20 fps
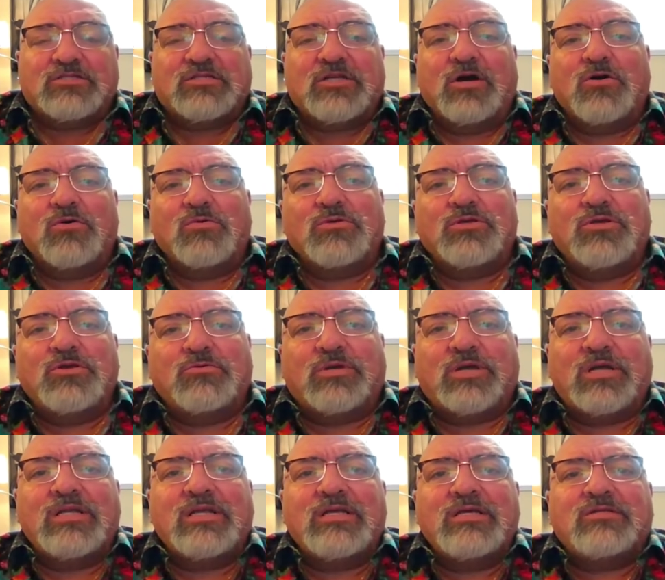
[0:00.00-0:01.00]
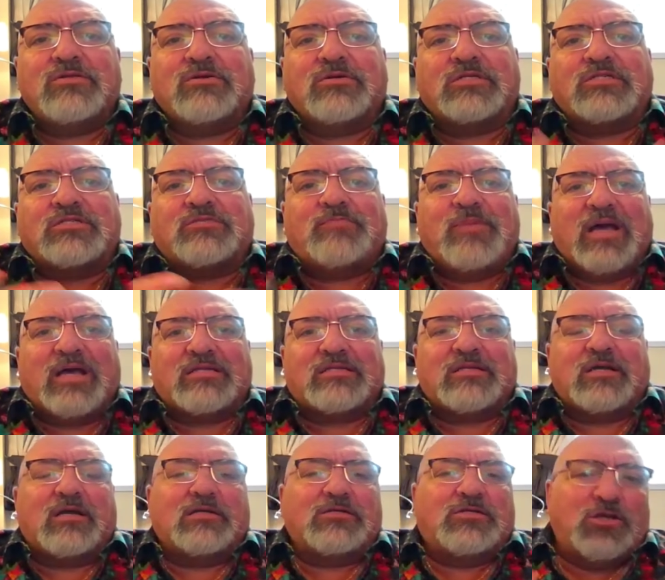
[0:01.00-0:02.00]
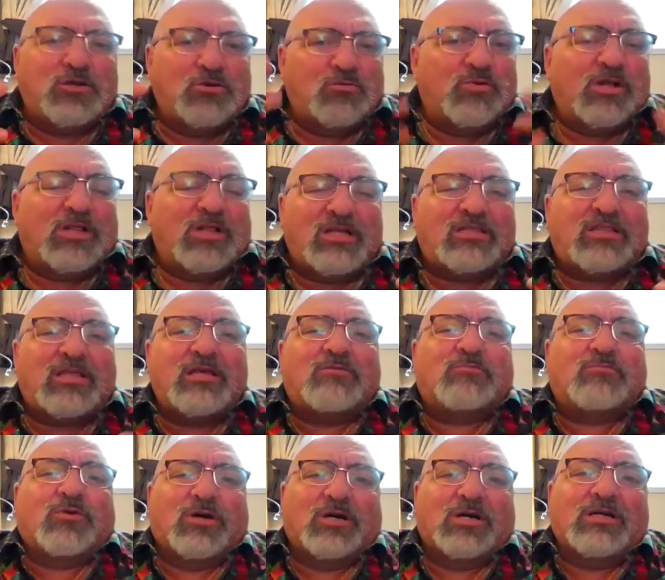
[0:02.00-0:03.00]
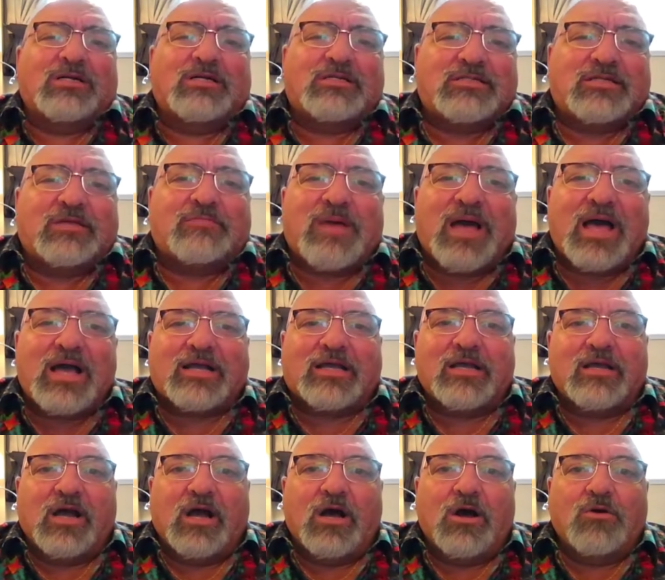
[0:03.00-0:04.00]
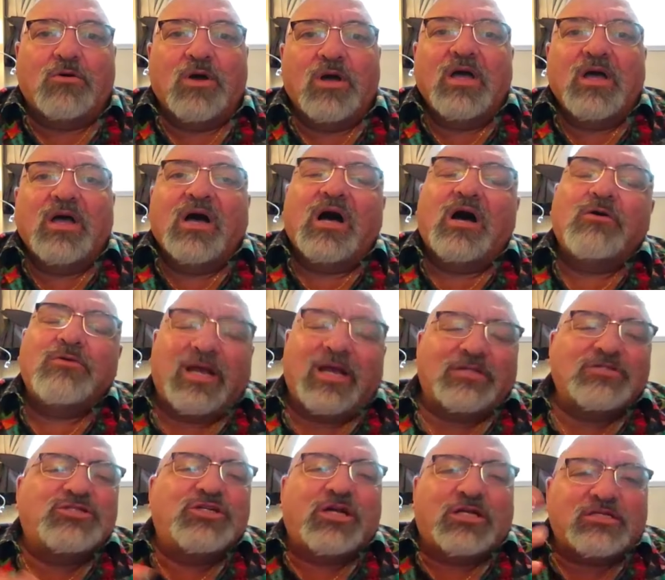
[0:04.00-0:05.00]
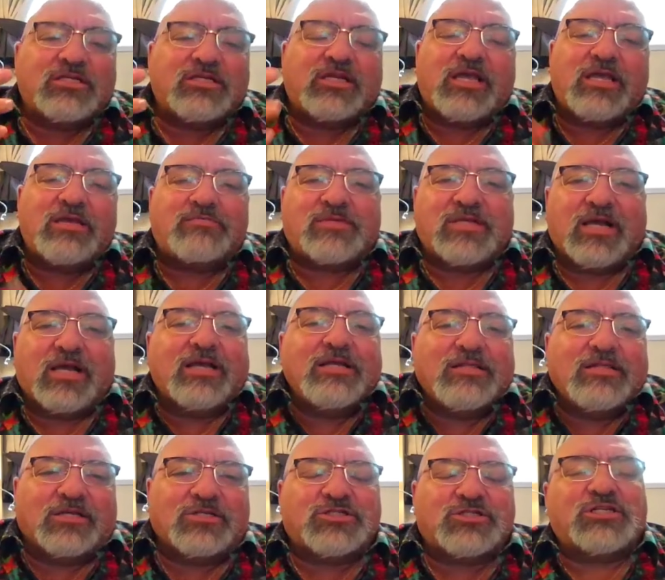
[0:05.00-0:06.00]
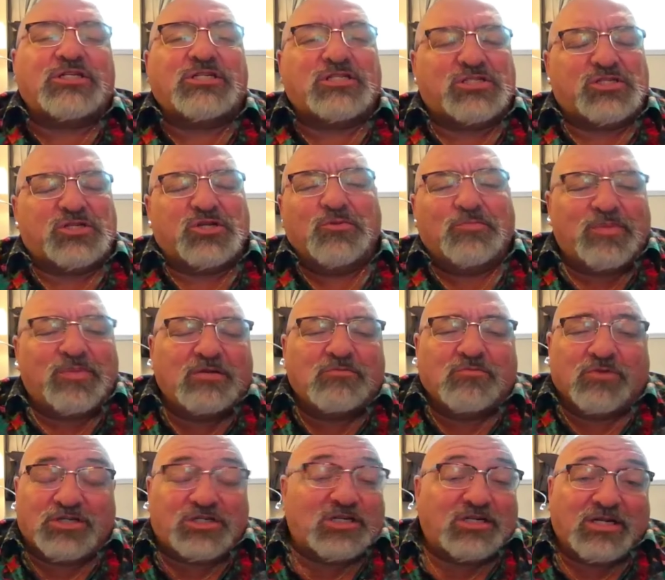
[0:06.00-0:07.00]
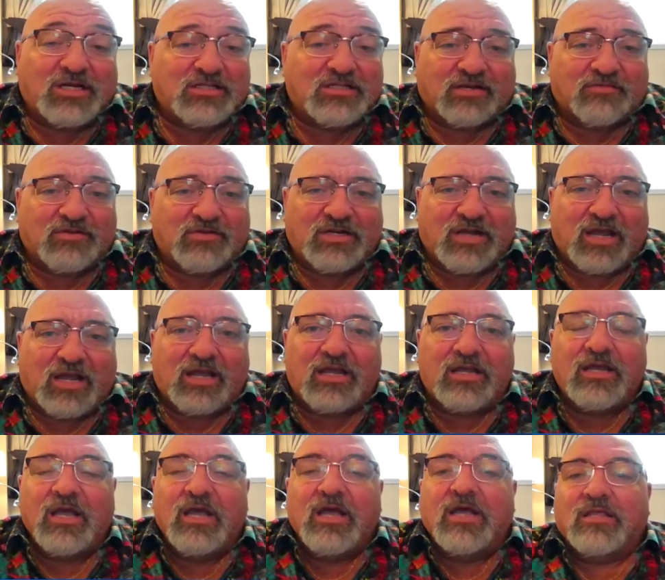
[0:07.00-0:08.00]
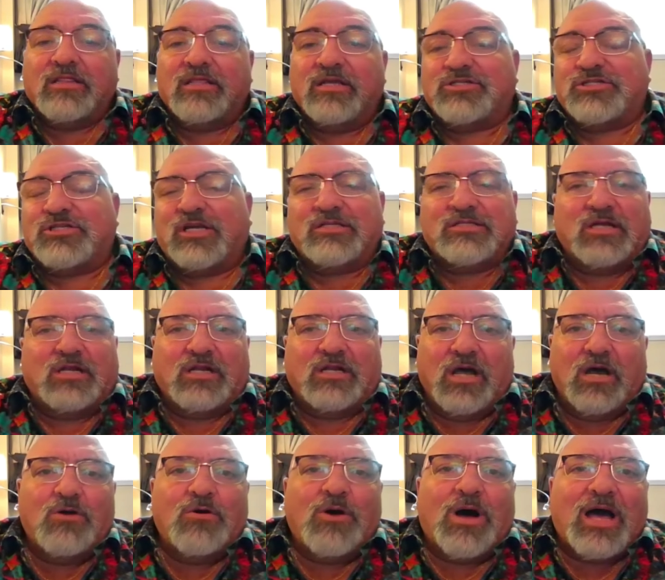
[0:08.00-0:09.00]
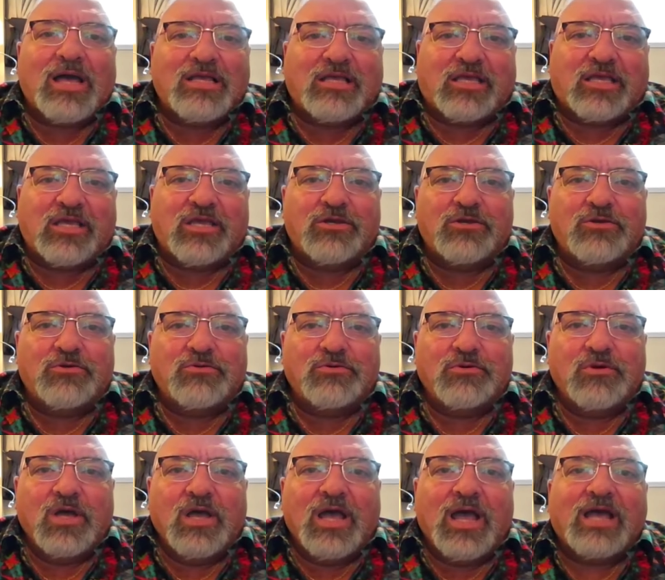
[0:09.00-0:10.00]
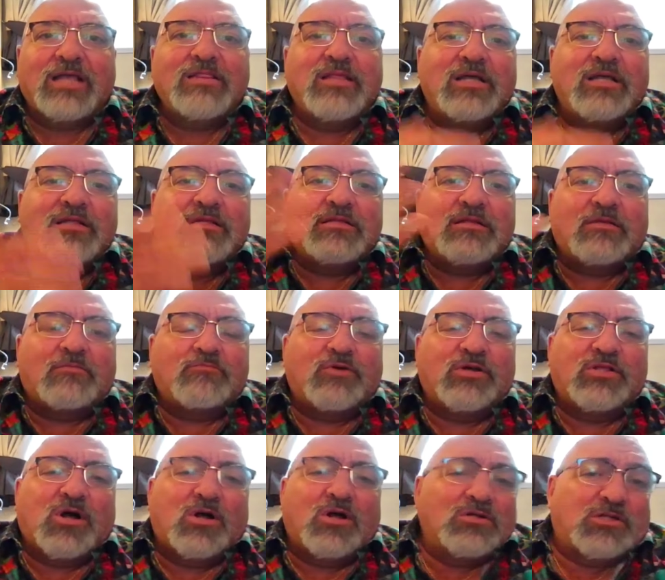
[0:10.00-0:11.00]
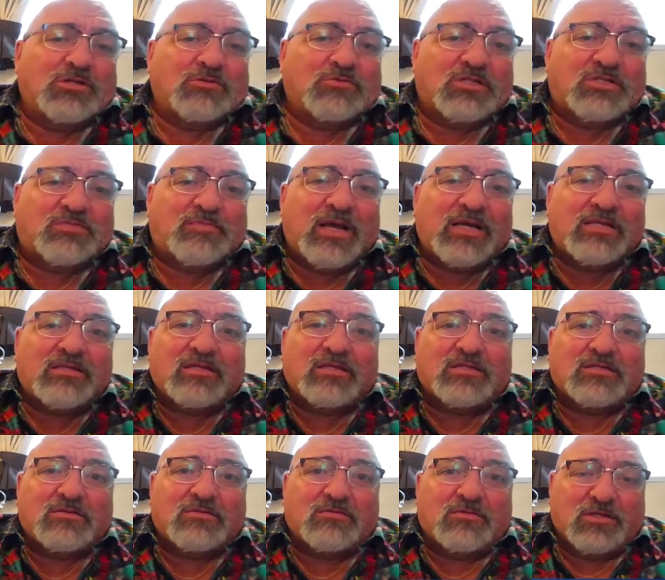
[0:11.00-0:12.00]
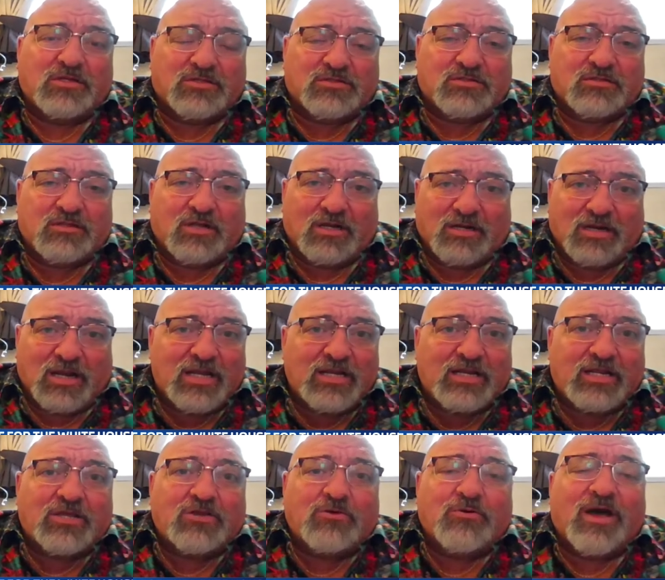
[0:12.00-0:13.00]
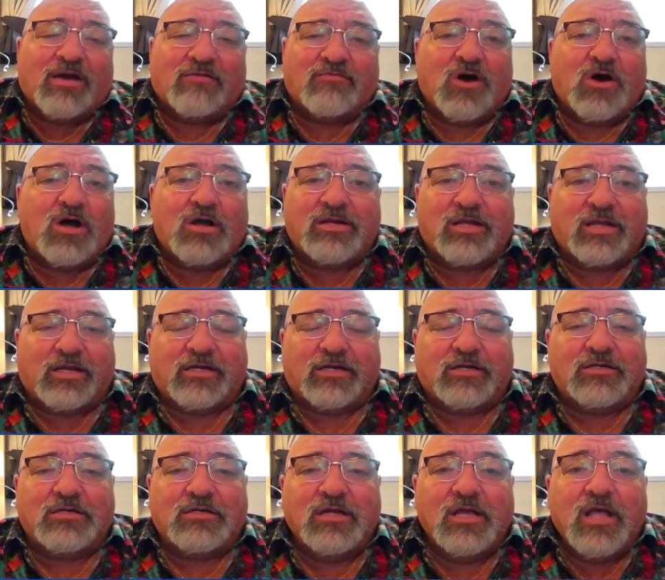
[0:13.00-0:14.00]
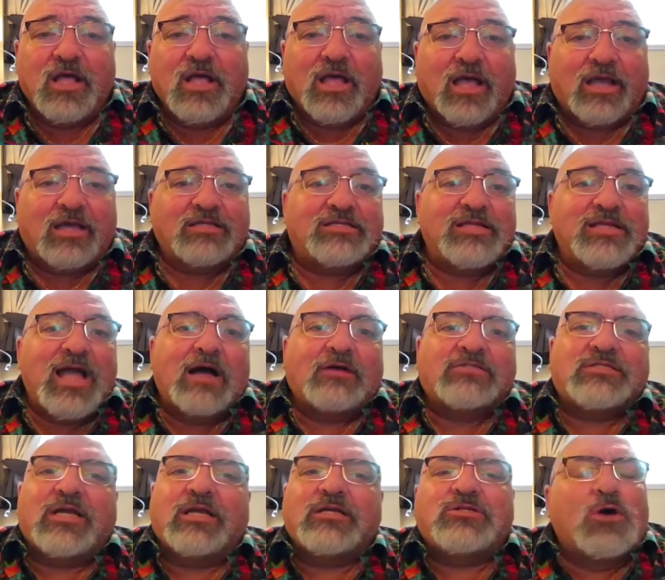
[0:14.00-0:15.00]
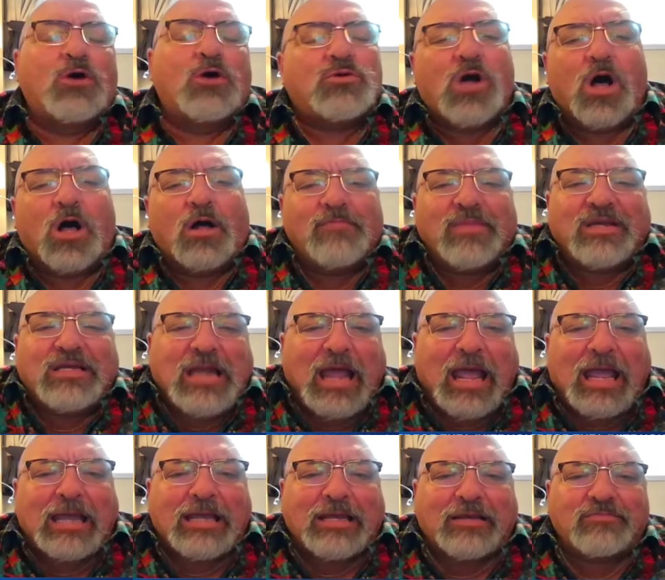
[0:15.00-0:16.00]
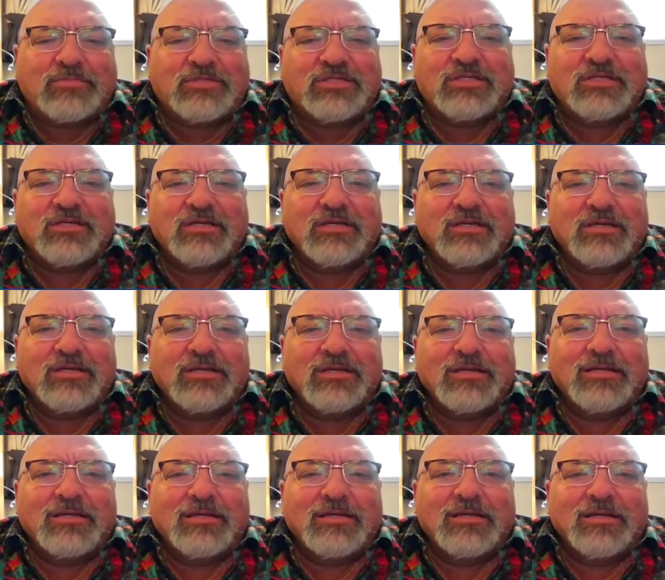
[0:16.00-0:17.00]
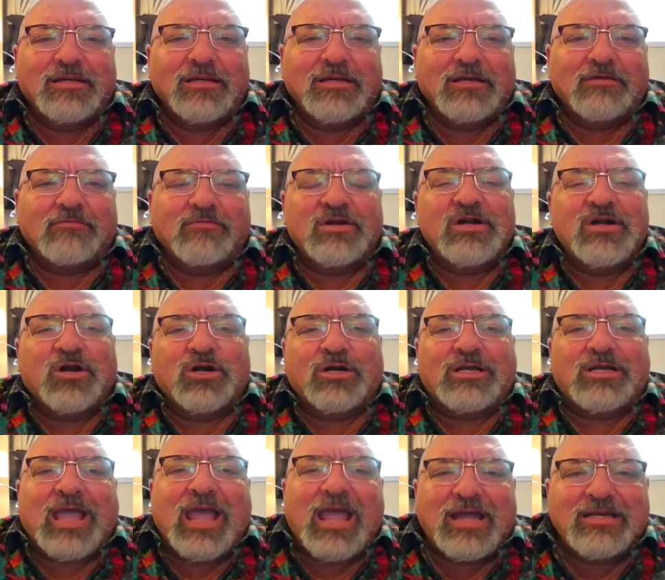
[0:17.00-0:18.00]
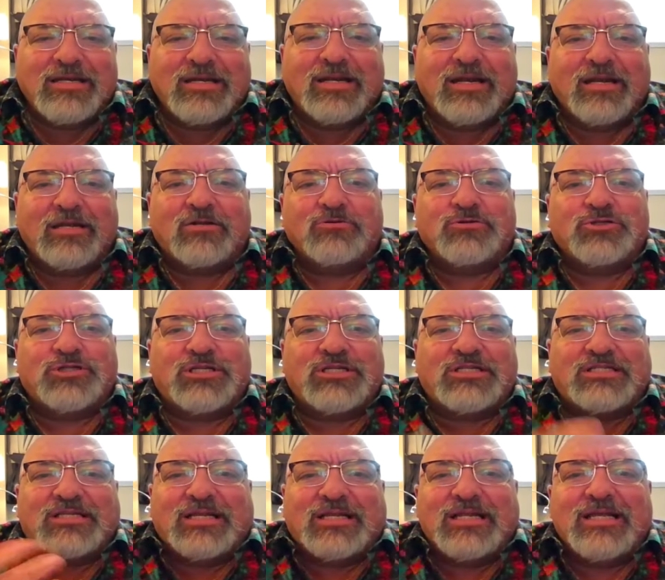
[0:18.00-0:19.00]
So you can either expect, do you really think we're going to sit back and go, oh yeah, just keep saying that she's stupid, which he does every day, that she has a low IQ. And then with all due respect, this lady you have on here is now saying, don't call me names. When her candidate, who she's